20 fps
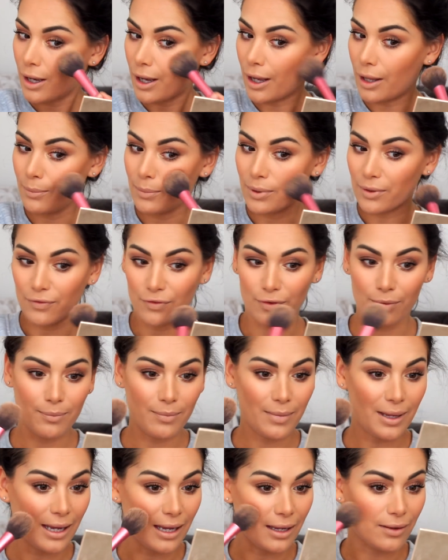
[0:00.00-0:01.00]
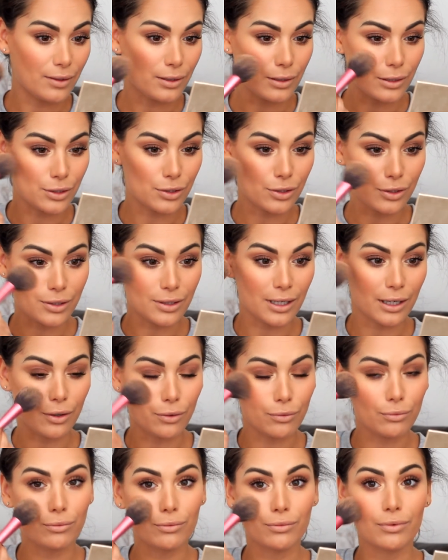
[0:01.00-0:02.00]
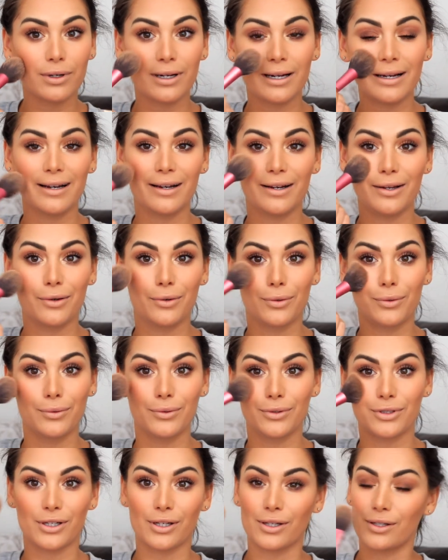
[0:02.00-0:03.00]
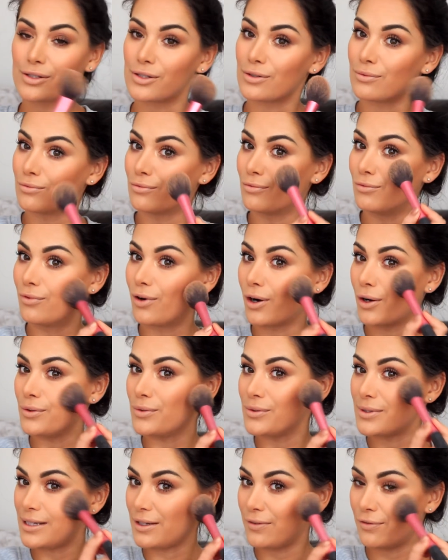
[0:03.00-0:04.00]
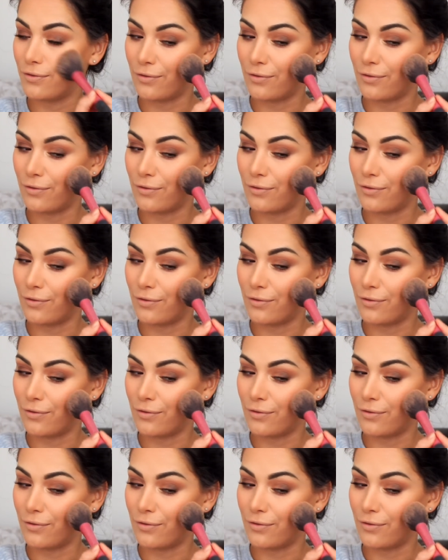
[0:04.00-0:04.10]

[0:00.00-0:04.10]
But for me, this is just like a really gorgeous rosy